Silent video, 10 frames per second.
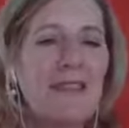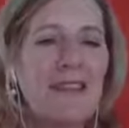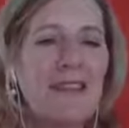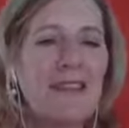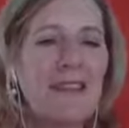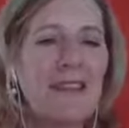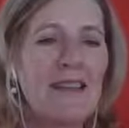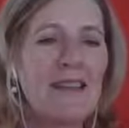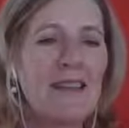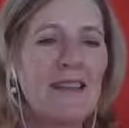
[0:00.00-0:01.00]

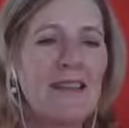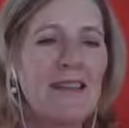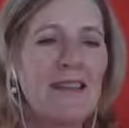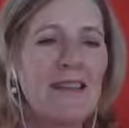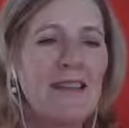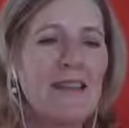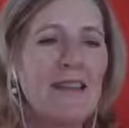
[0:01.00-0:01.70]
Nobody speaks.